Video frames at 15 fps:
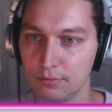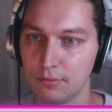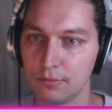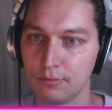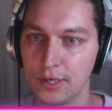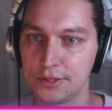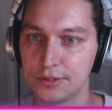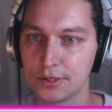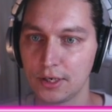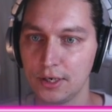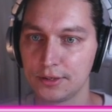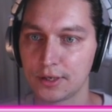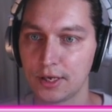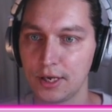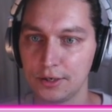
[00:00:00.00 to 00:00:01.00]
basically
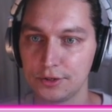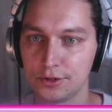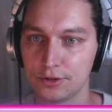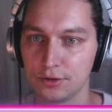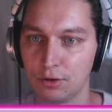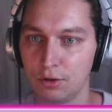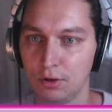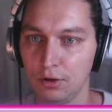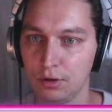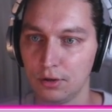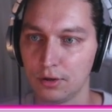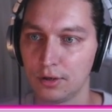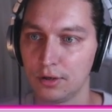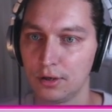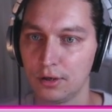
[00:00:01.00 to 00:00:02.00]
it catches all
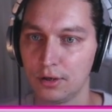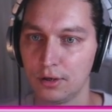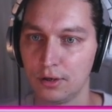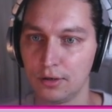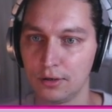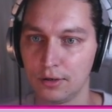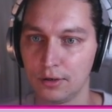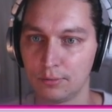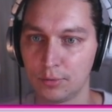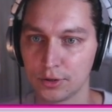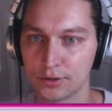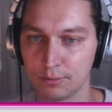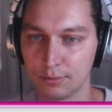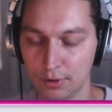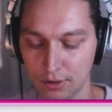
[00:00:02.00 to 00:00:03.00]

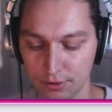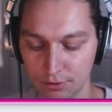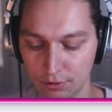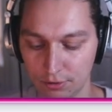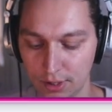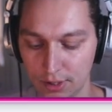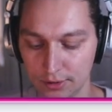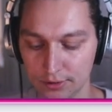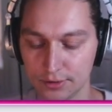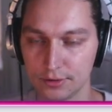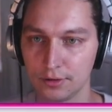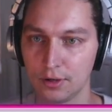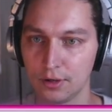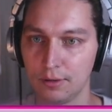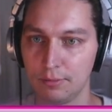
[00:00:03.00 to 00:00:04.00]
possible URLs,
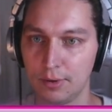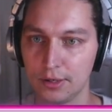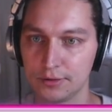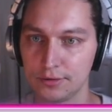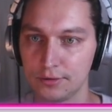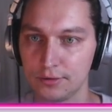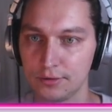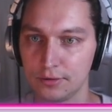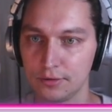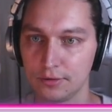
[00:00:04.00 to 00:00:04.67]
paths.